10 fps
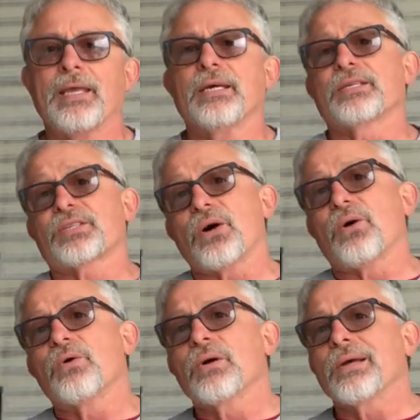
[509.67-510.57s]

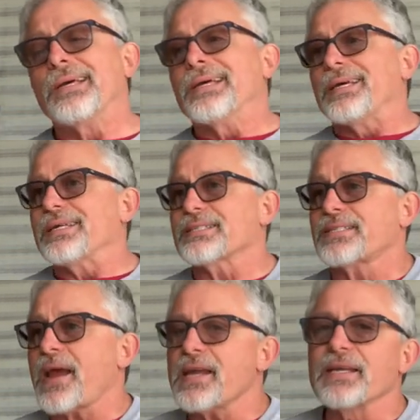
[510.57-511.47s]
So
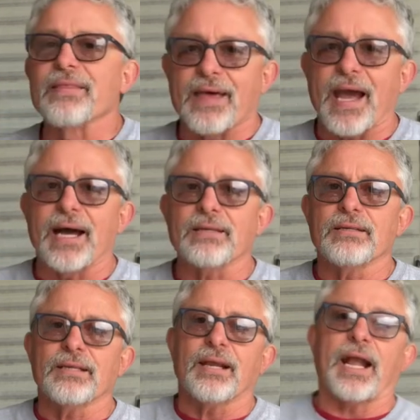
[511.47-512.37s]
saying that
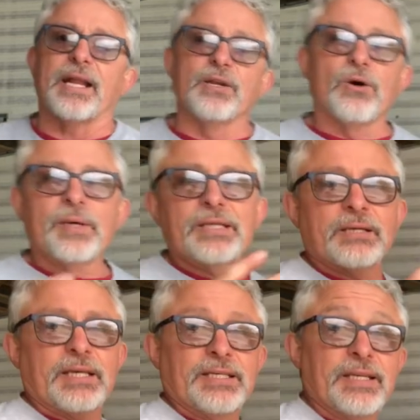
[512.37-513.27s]
and knowing
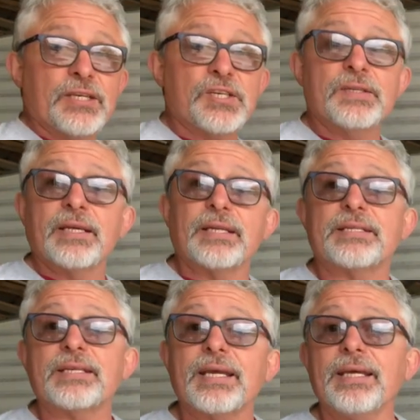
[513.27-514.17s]
the condition that
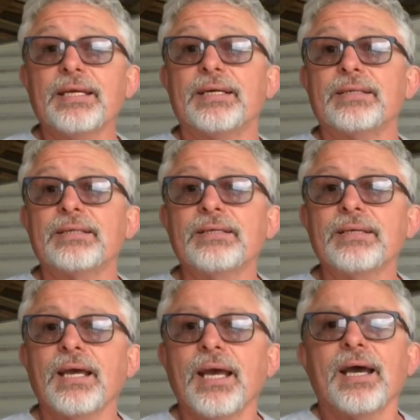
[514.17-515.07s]
it's in,
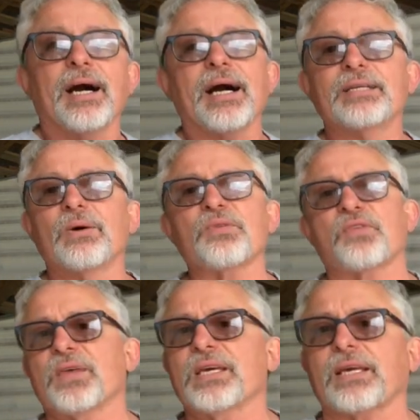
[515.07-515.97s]
I don't
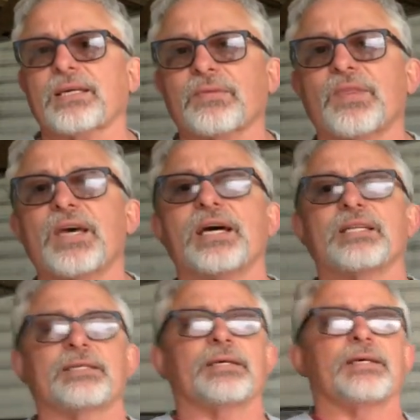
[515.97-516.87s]
think
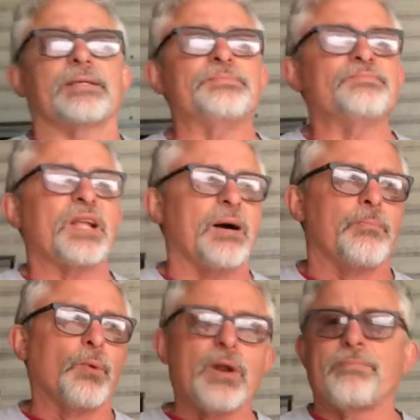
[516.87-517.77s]
that uh, a
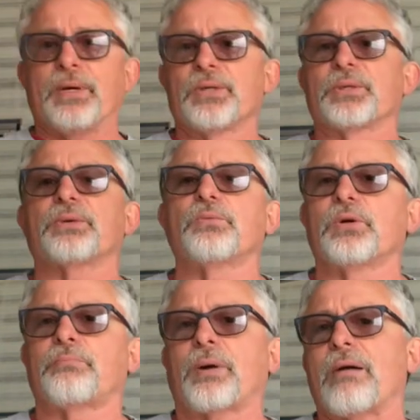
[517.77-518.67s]
rebuilder
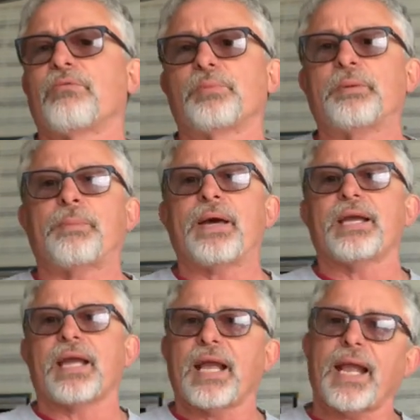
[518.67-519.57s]
would probably
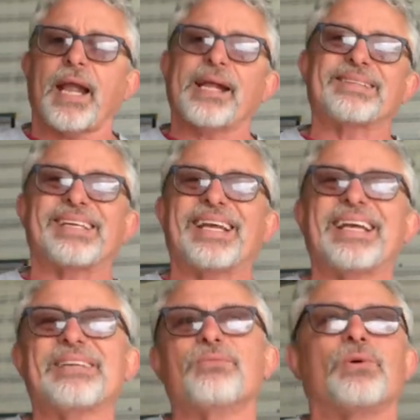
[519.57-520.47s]
pay
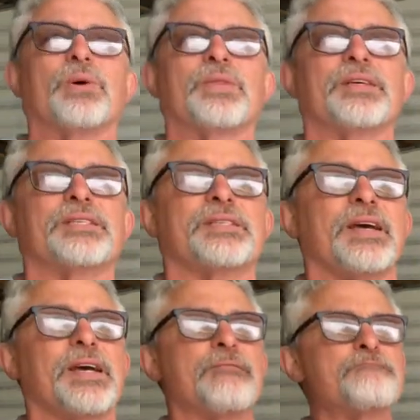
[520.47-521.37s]
any more than
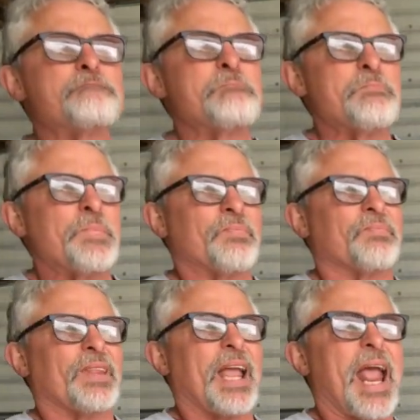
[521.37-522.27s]
say
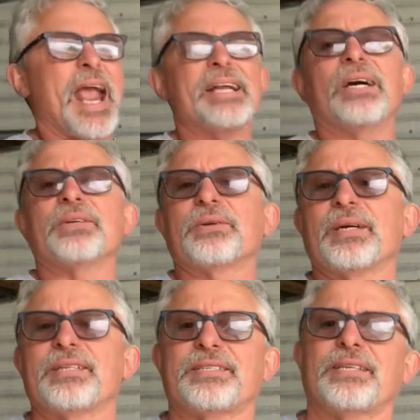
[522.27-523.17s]

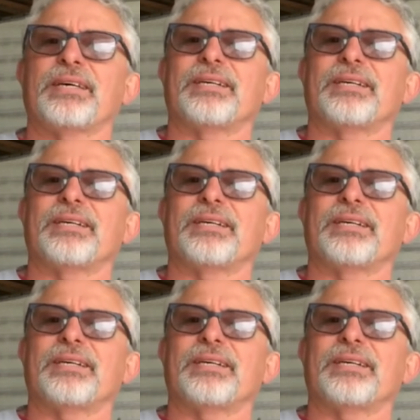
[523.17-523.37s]
800 to